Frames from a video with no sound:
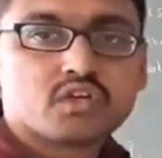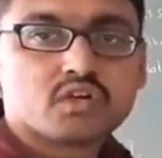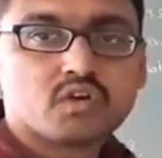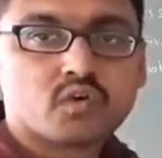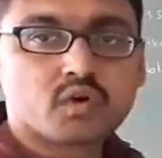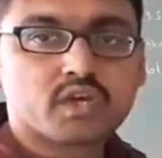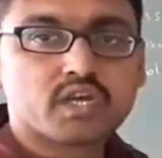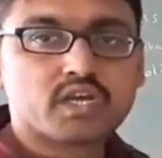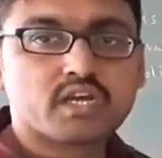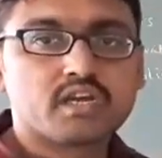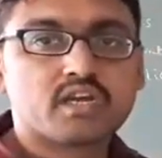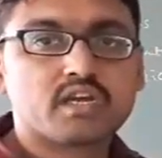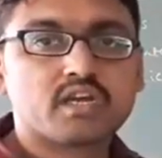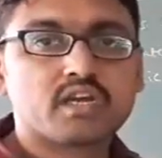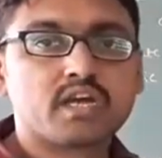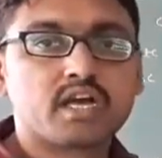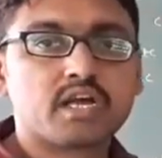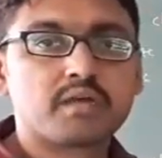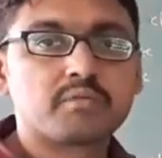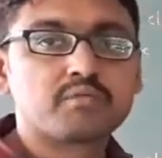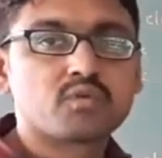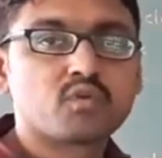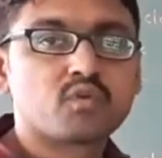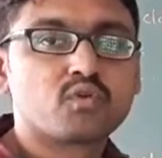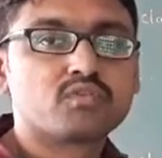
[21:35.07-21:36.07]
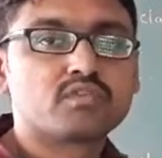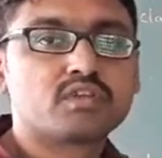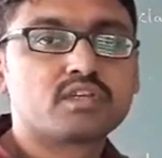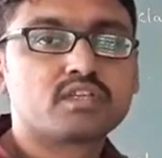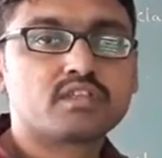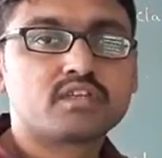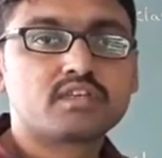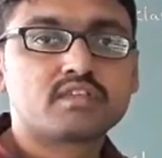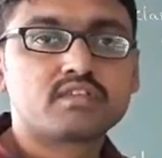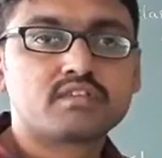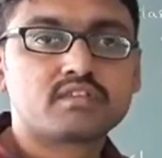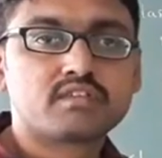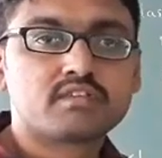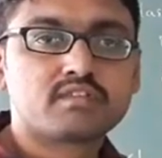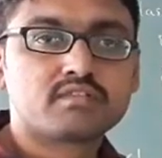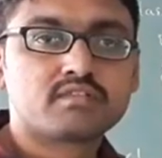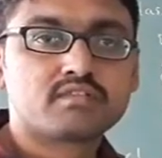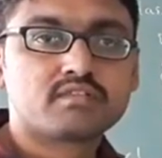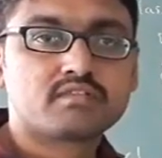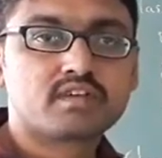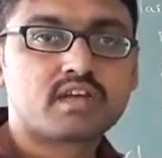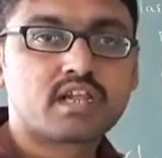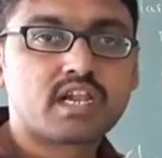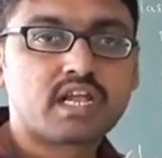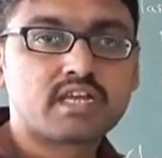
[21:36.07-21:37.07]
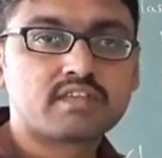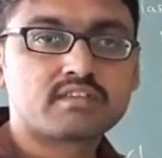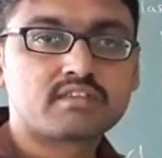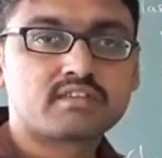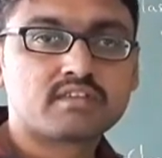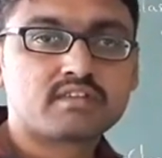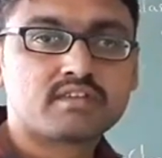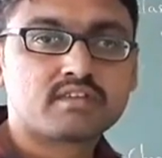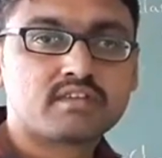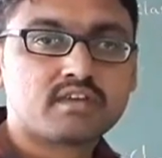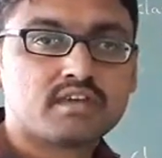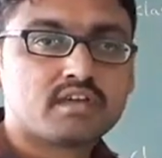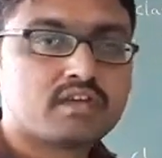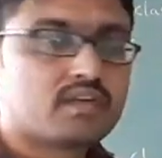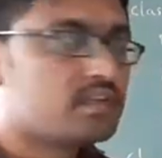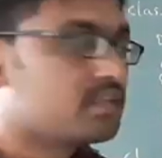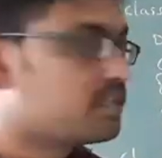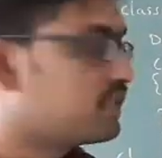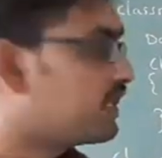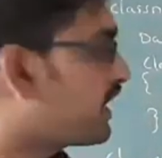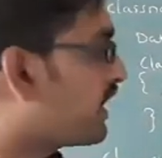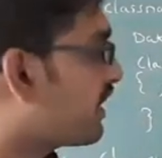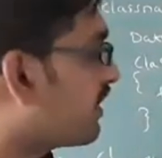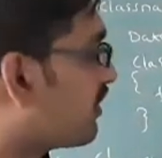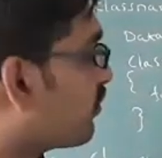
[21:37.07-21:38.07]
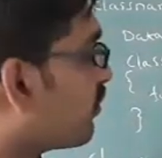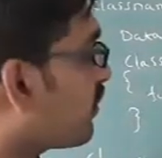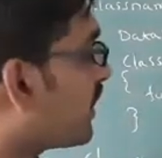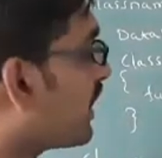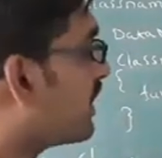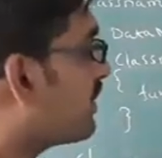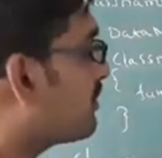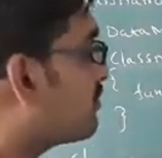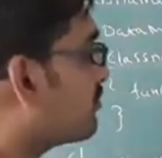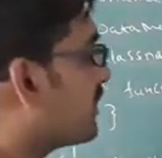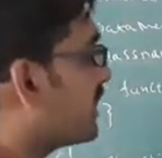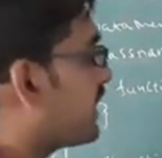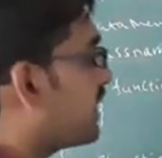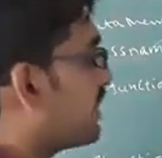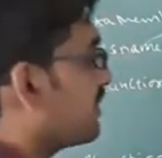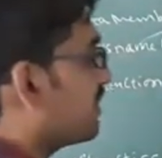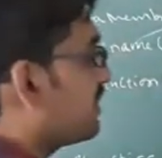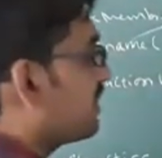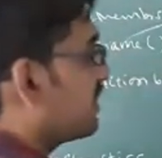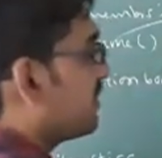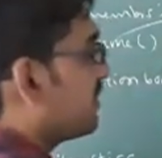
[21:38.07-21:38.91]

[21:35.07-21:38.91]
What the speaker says: Okay, I am closing this class. Then void main.